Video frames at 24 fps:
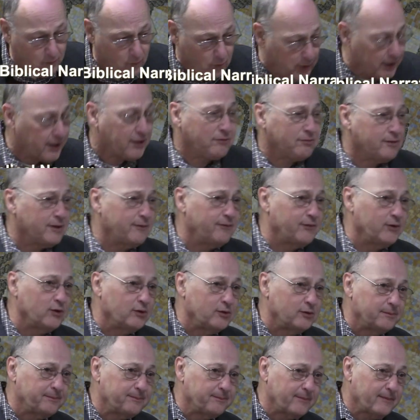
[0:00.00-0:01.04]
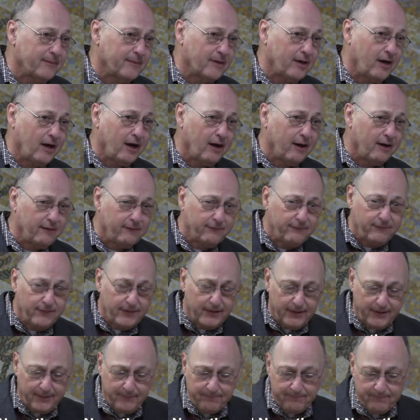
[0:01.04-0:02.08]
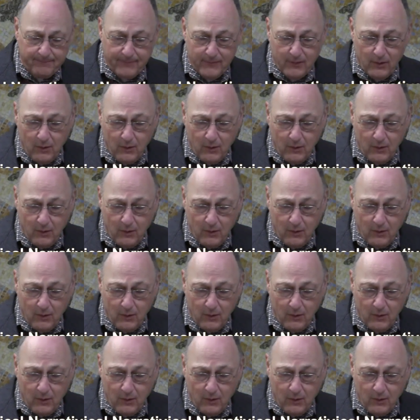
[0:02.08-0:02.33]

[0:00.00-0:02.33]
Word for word: quick review of uh,